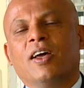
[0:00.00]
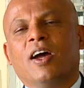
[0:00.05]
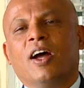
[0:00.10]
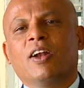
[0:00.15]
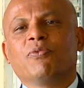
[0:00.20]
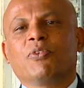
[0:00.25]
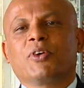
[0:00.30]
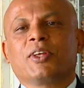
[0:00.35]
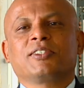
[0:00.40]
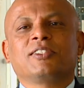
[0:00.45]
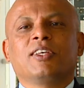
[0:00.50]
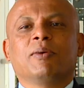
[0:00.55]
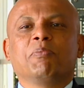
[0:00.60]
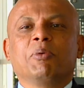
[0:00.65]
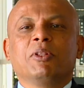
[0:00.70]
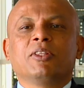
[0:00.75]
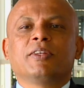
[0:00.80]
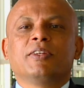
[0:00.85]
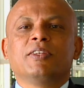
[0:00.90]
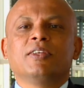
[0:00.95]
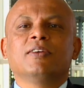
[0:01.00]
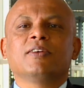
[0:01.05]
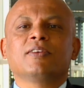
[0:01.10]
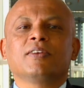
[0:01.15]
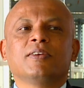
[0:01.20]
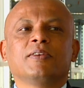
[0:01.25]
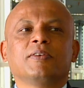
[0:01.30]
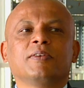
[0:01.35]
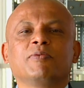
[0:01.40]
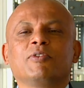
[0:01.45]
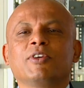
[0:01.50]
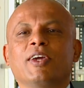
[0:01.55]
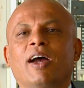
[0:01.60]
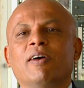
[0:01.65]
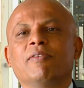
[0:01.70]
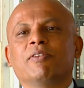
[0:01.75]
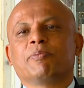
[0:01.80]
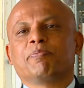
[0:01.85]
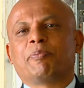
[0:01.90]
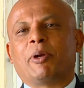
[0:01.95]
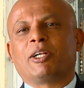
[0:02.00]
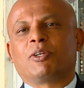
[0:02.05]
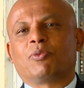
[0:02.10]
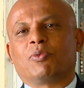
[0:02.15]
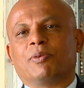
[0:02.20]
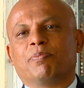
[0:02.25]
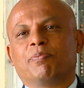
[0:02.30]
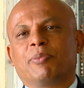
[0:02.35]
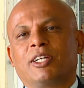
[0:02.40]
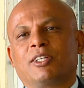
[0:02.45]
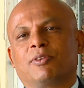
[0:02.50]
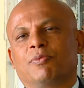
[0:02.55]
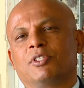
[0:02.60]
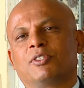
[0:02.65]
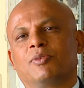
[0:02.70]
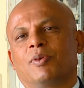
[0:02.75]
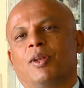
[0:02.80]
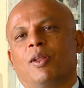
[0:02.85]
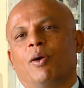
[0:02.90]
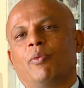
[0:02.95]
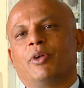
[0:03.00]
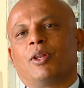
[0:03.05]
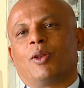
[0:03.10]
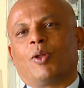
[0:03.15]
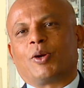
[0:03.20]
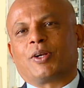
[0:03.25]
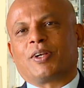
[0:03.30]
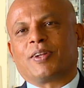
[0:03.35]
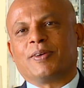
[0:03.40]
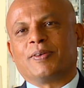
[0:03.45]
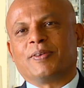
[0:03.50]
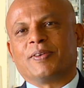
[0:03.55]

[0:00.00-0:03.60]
And for example, the near, and we have a pet which we love a lot